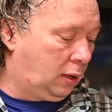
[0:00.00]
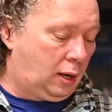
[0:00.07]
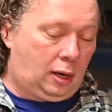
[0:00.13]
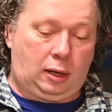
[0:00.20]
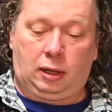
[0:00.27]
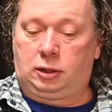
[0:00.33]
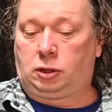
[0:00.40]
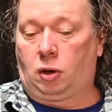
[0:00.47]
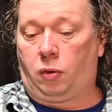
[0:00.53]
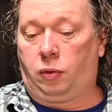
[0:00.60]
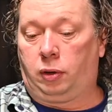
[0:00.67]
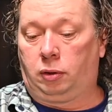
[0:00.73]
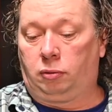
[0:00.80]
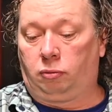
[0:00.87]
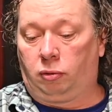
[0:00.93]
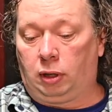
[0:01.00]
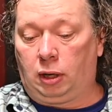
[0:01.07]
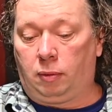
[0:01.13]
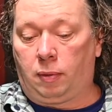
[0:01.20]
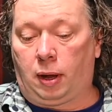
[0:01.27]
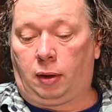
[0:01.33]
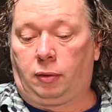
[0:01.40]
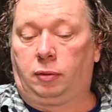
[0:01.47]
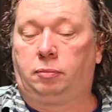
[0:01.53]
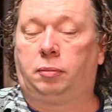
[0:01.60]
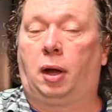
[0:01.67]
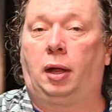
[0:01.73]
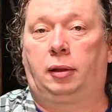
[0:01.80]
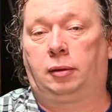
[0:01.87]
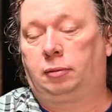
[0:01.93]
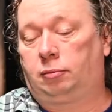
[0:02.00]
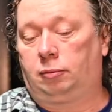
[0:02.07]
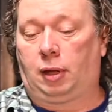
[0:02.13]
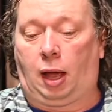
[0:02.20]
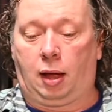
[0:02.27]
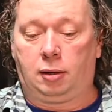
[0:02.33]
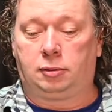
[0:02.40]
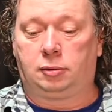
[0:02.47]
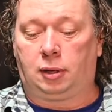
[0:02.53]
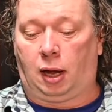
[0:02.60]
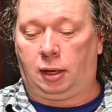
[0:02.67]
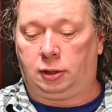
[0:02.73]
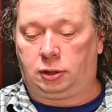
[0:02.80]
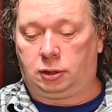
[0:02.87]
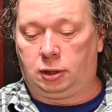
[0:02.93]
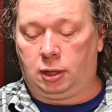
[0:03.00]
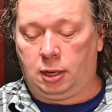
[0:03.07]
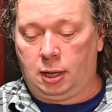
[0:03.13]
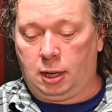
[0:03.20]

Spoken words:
And that's going really well, but yeah, nice.